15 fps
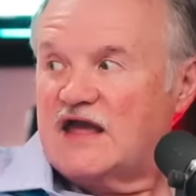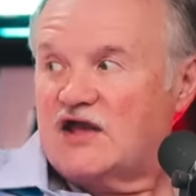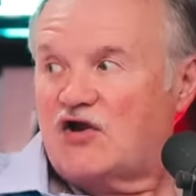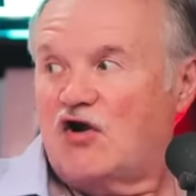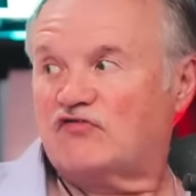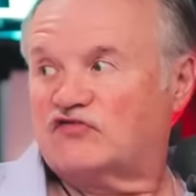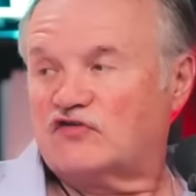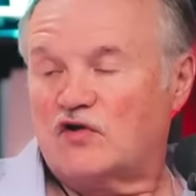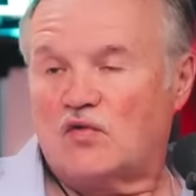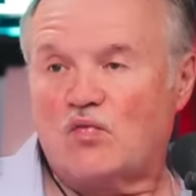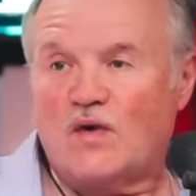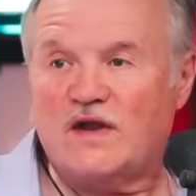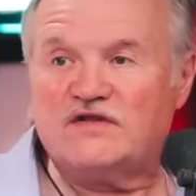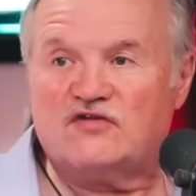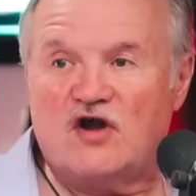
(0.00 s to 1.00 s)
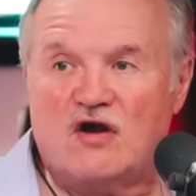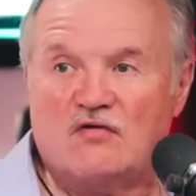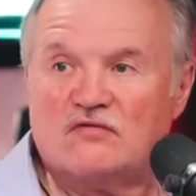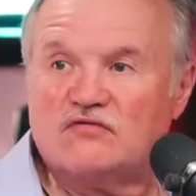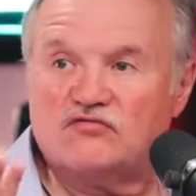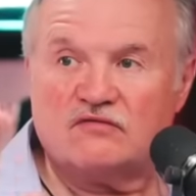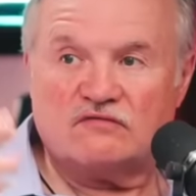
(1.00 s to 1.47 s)
he goes to the
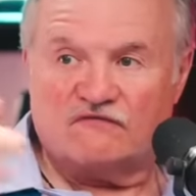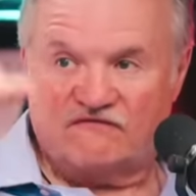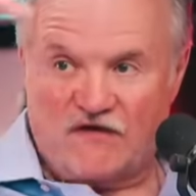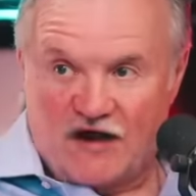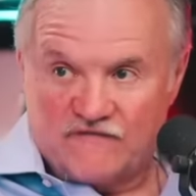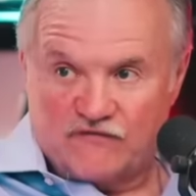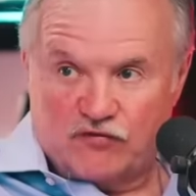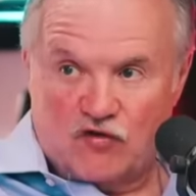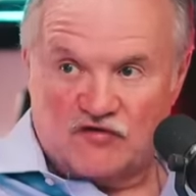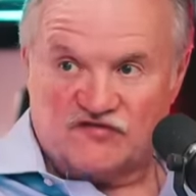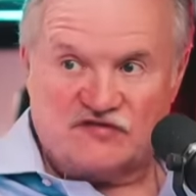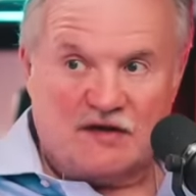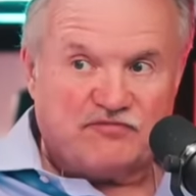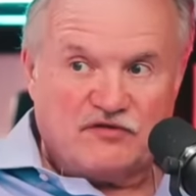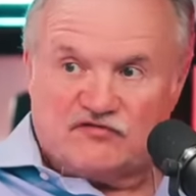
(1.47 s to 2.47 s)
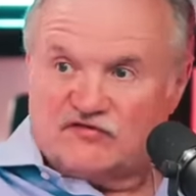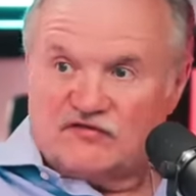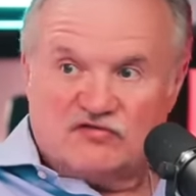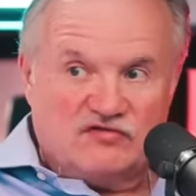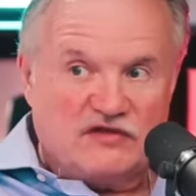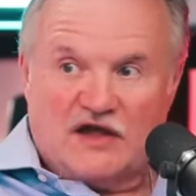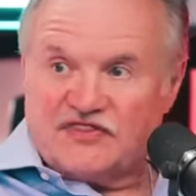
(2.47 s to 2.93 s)
window, 5 floors up. There's
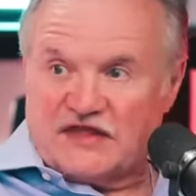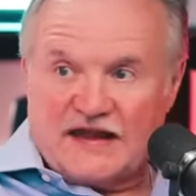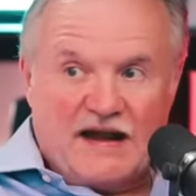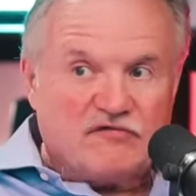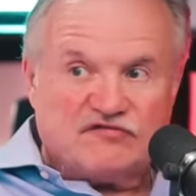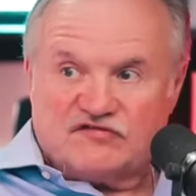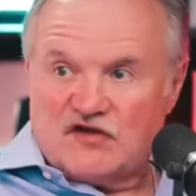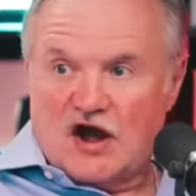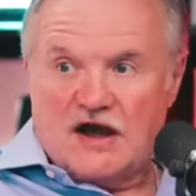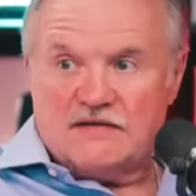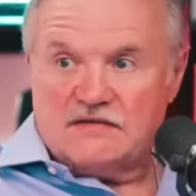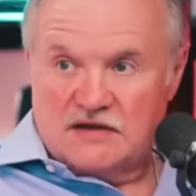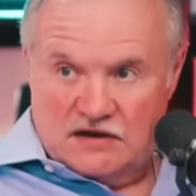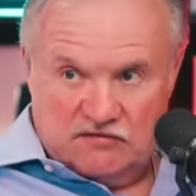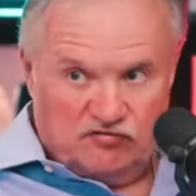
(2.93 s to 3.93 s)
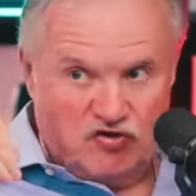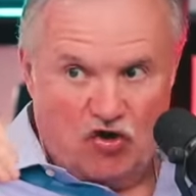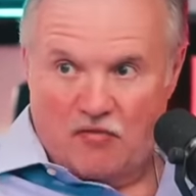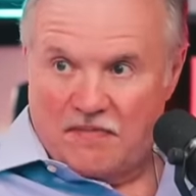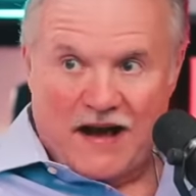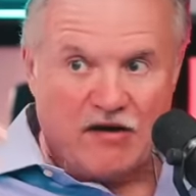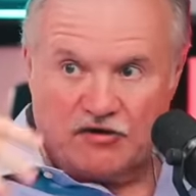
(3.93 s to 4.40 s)
nothing outside,
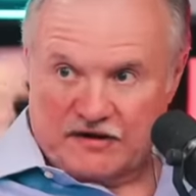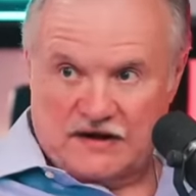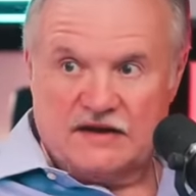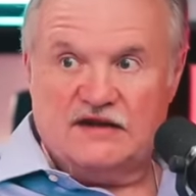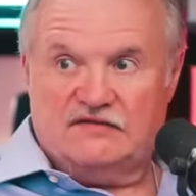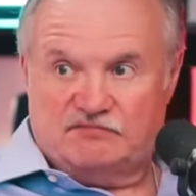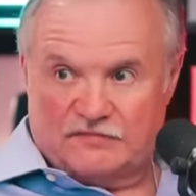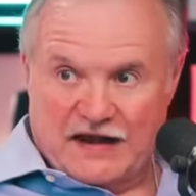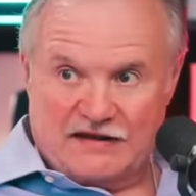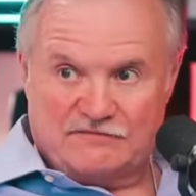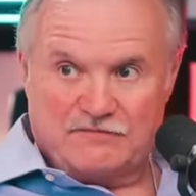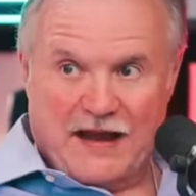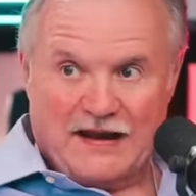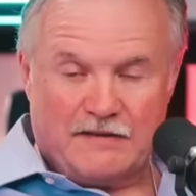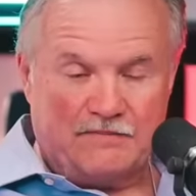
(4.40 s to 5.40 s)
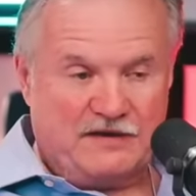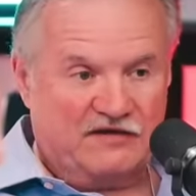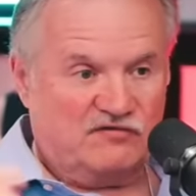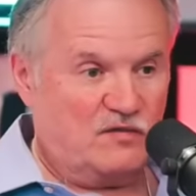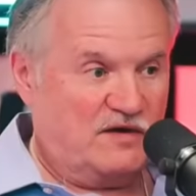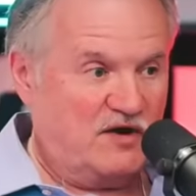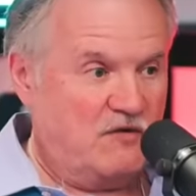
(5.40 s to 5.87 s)
no balcony. He's got his back up
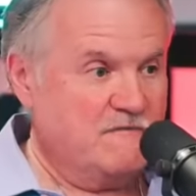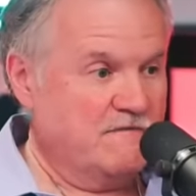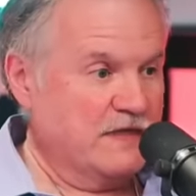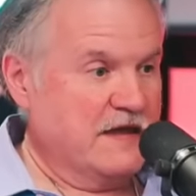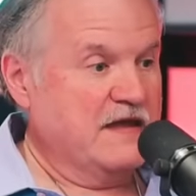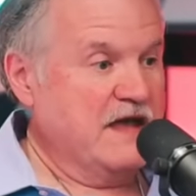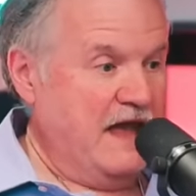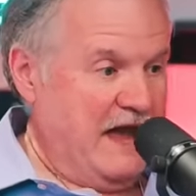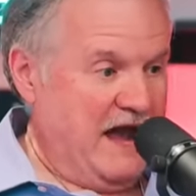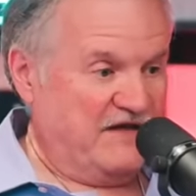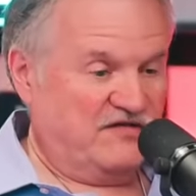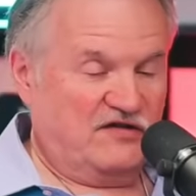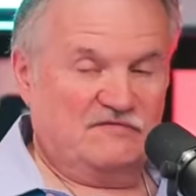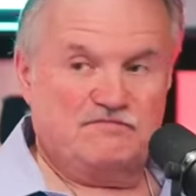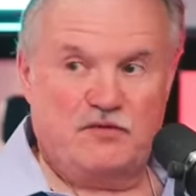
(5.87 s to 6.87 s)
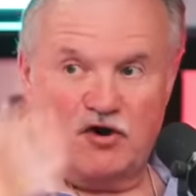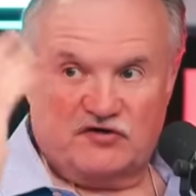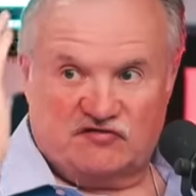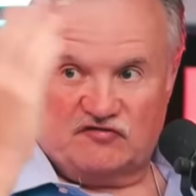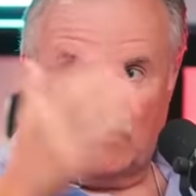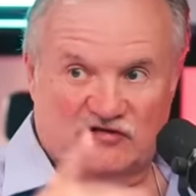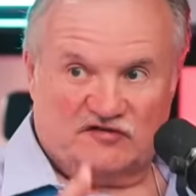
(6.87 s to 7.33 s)
against the window. Has his
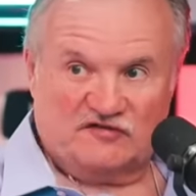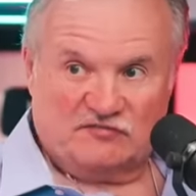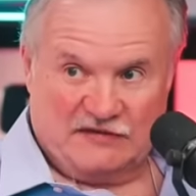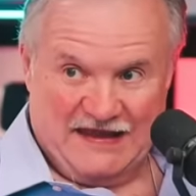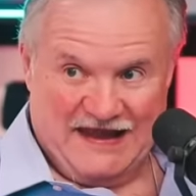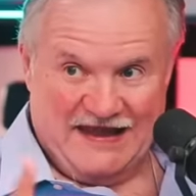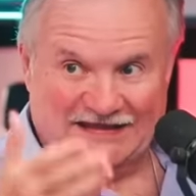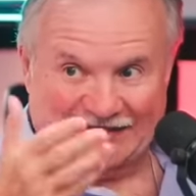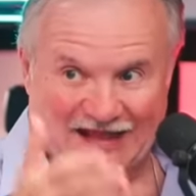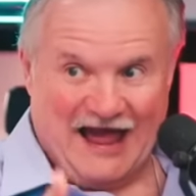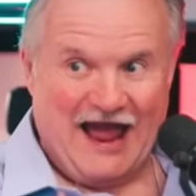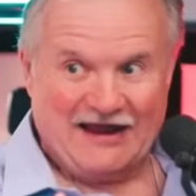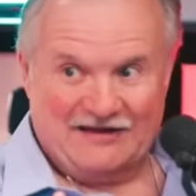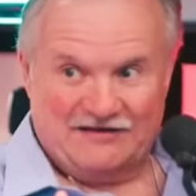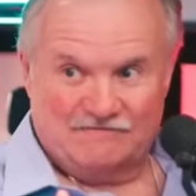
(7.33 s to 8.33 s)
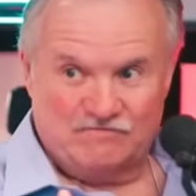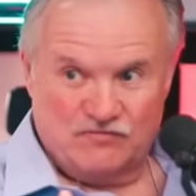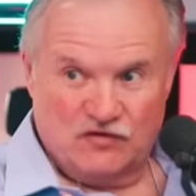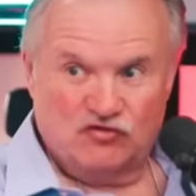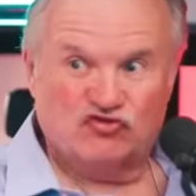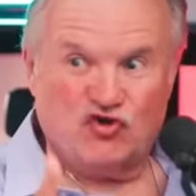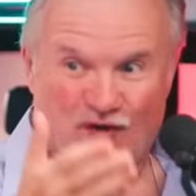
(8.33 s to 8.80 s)
book, starts in Latin,
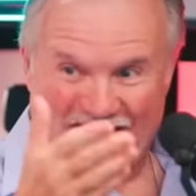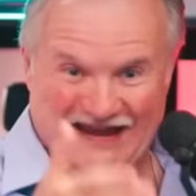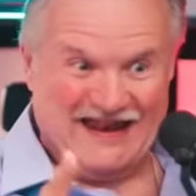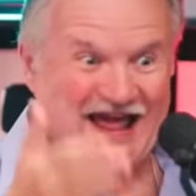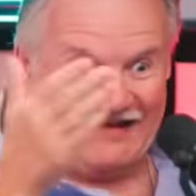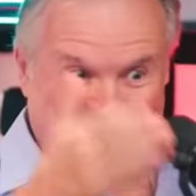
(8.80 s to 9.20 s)
doing an